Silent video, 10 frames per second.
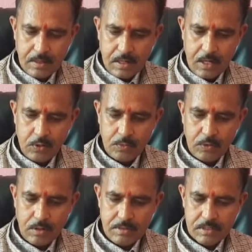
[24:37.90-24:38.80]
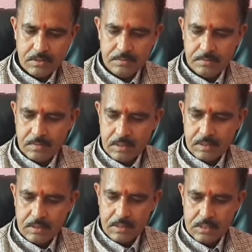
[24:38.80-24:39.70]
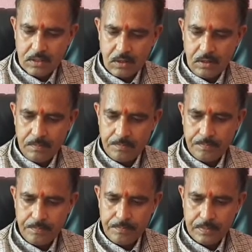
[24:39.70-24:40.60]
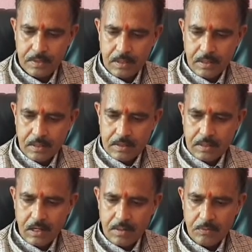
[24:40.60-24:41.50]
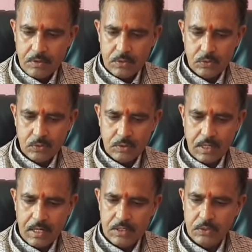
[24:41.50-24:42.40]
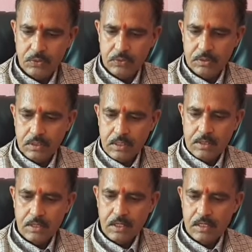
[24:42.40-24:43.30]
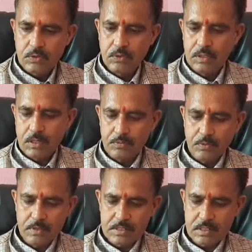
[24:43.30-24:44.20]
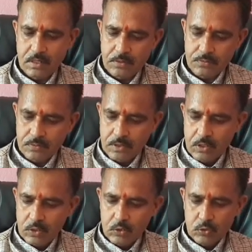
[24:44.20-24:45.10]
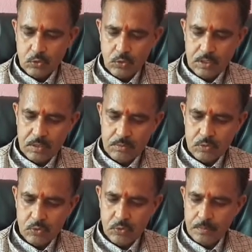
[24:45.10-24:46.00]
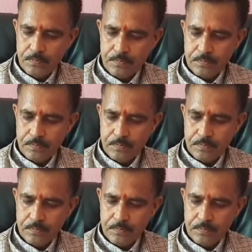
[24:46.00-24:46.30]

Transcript: I hope you have written these all. Now I am going to guide you the electronic configuration of sodium to